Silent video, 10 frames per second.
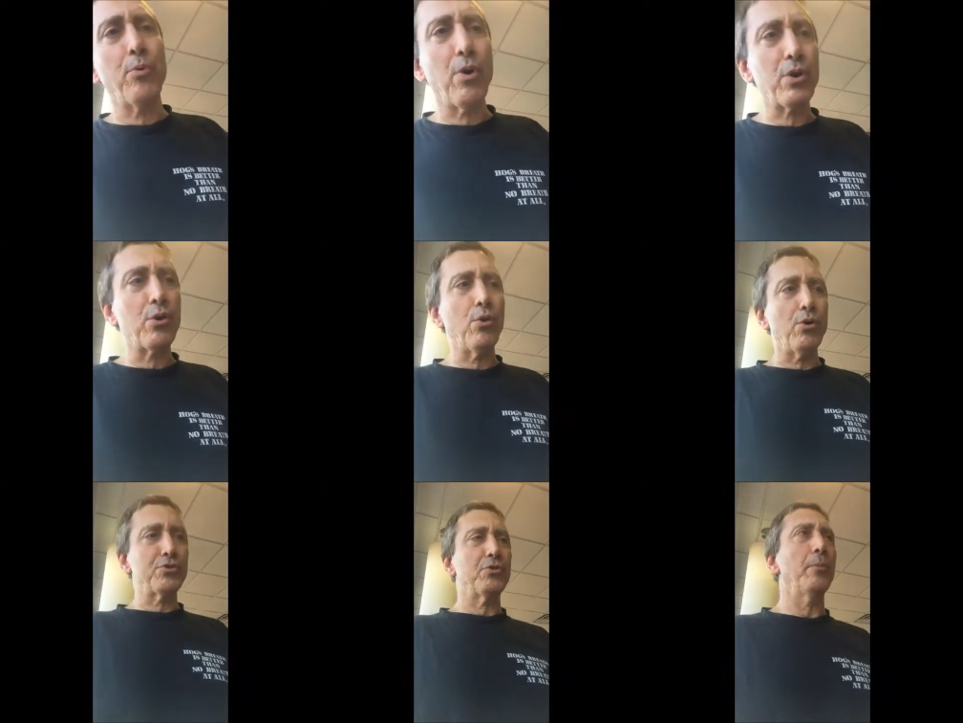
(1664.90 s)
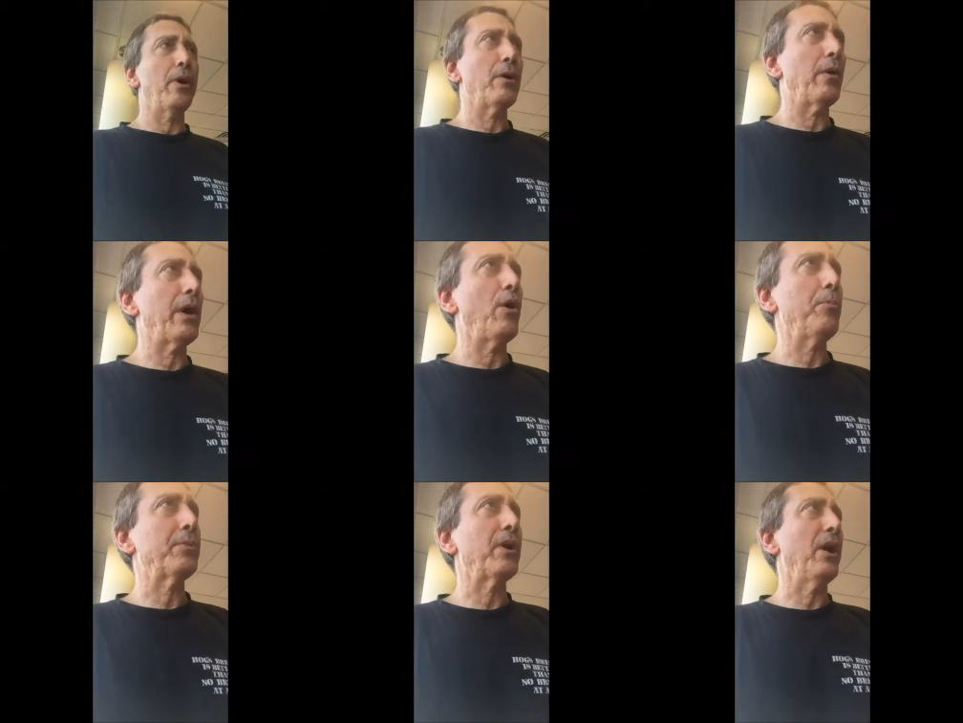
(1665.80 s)
important call tomorrow. I
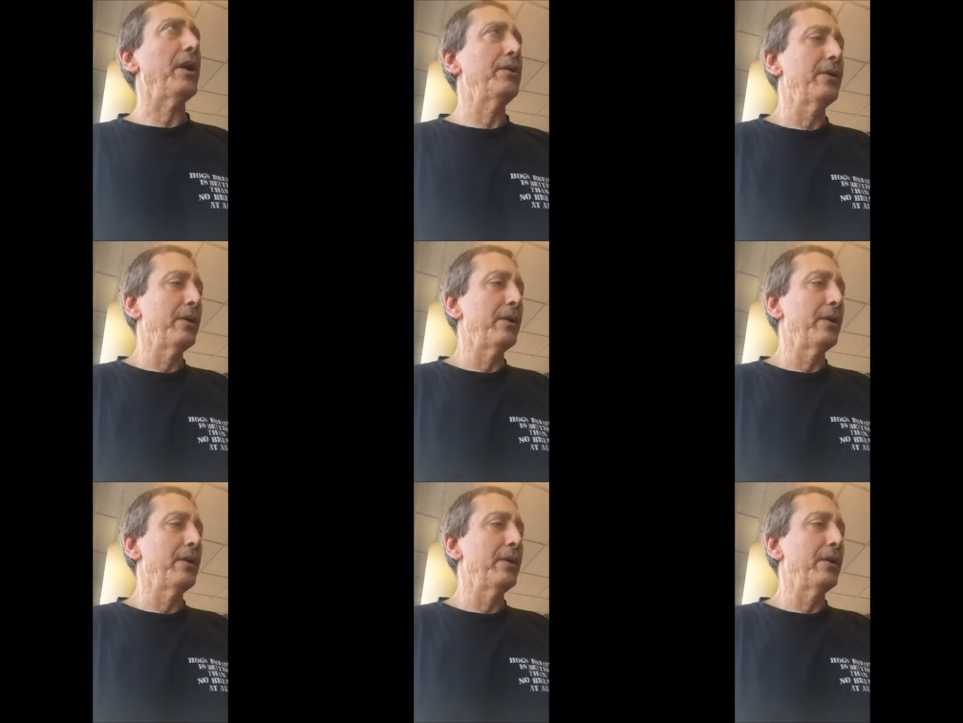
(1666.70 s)
hope to God.